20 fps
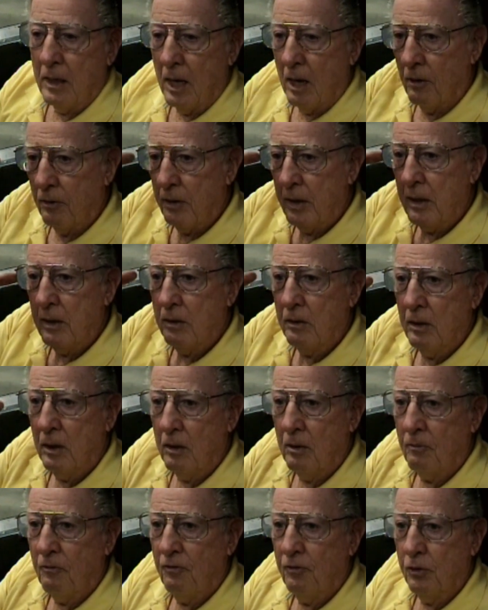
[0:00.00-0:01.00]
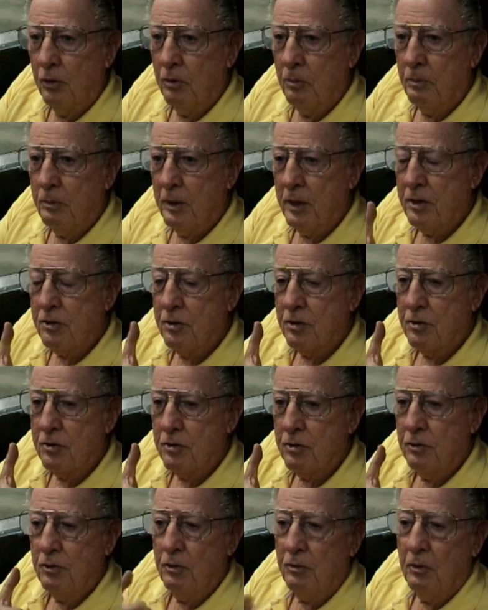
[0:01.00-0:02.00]
Now in our full pressure
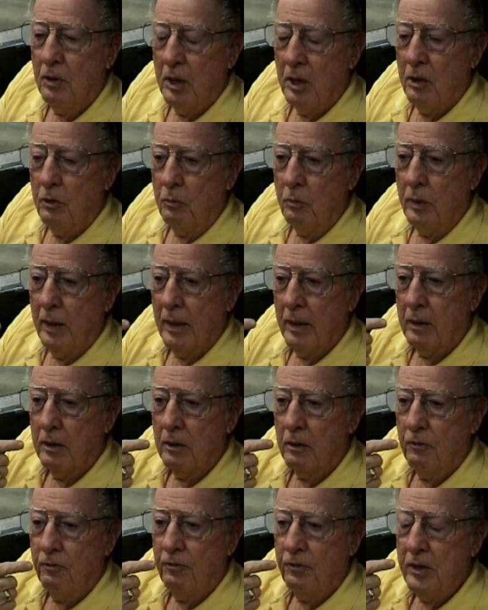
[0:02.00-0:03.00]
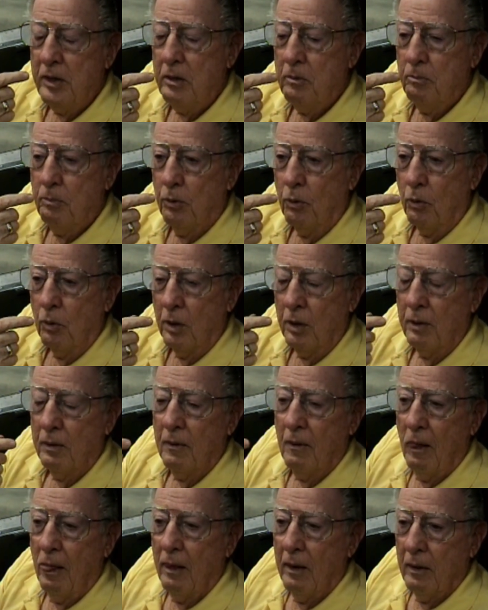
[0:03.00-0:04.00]
suit, we had a little feed
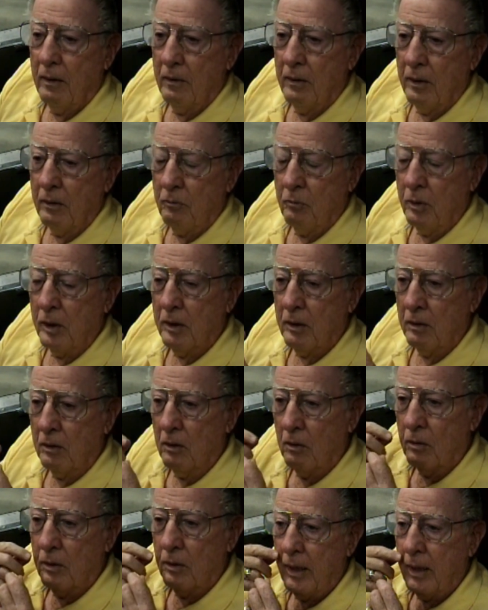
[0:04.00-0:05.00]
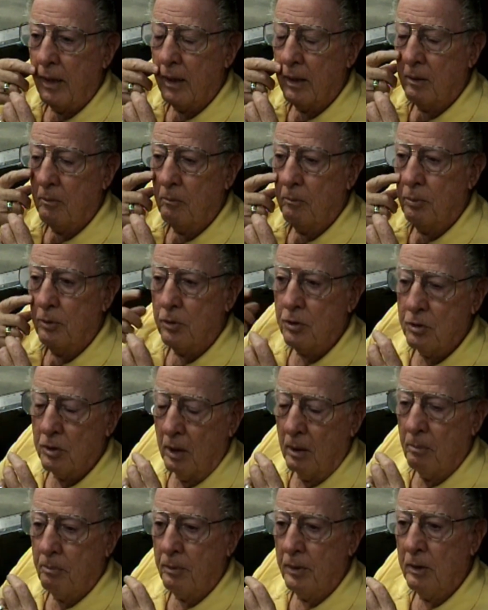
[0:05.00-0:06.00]
port that we could ahead and
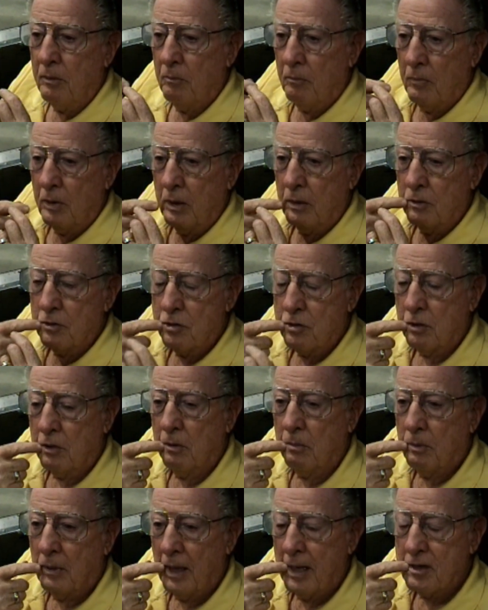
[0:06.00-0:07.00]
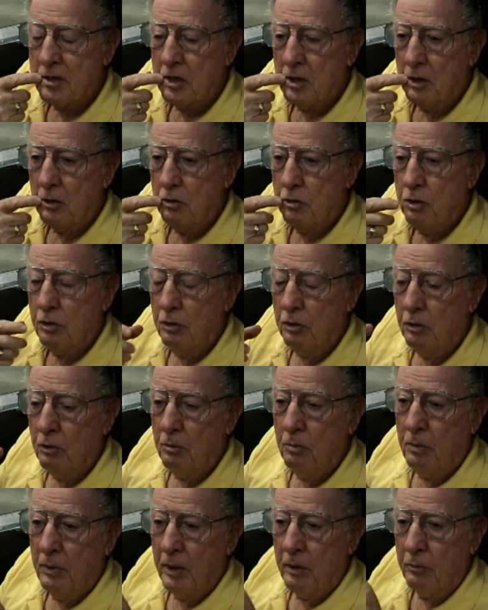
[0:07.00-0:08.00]
push up and insert plastic
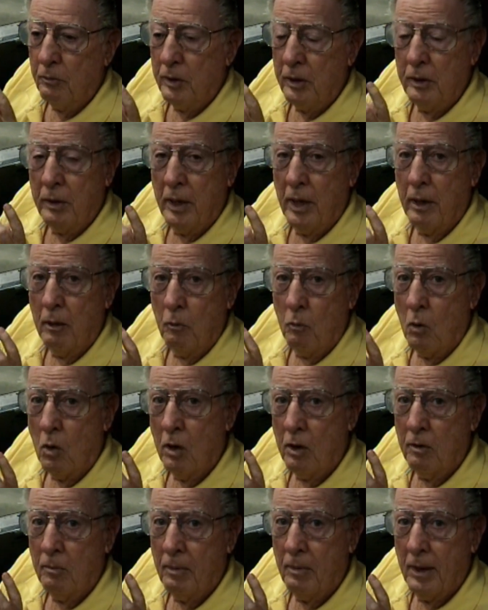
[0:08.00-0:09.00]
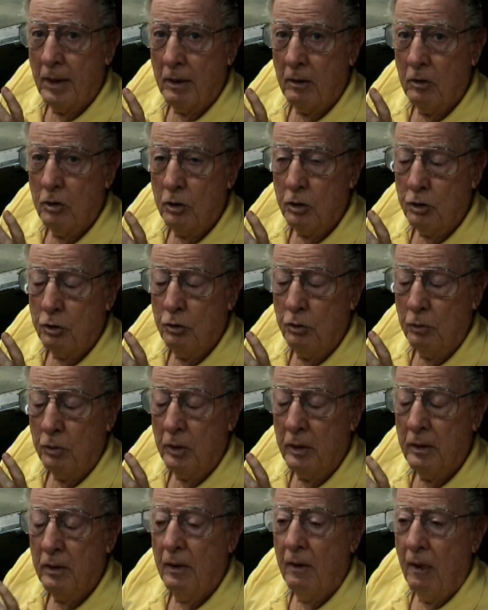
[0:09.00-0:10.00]
tube and we had a water bottle hooked
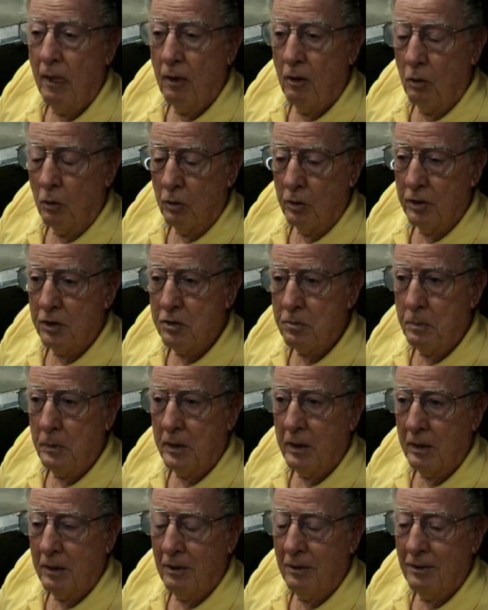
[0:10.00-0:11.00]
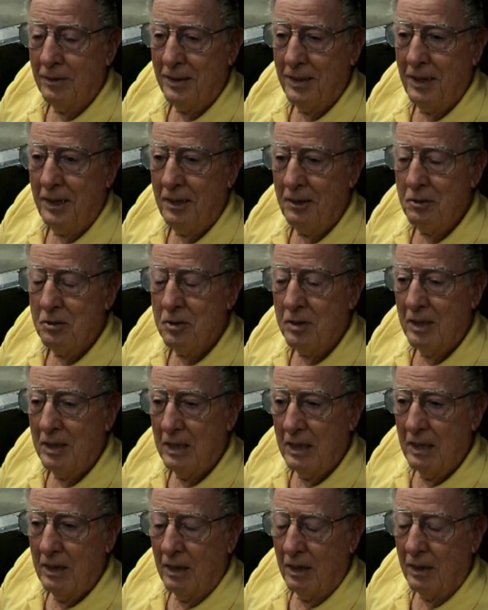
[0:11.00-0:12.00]
to it or in this particular case
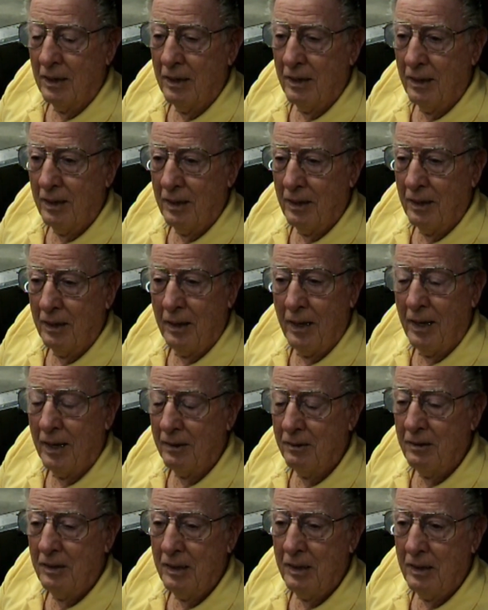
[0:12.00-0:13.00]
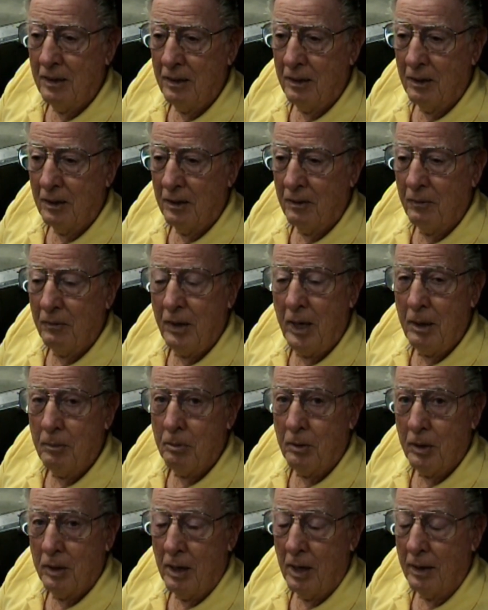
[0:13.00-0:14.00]
I had the uh,
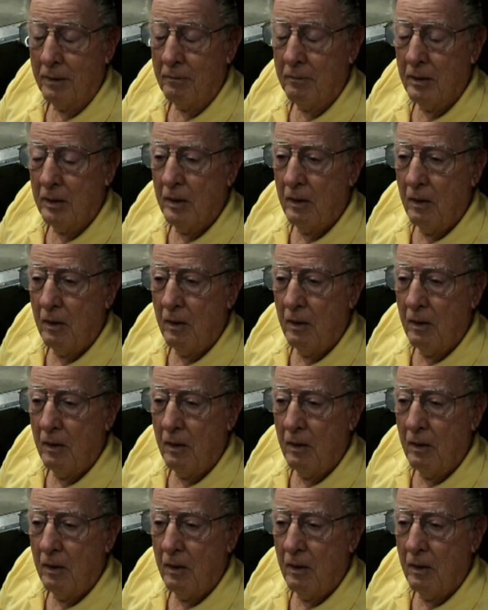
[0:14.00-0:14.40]
apricot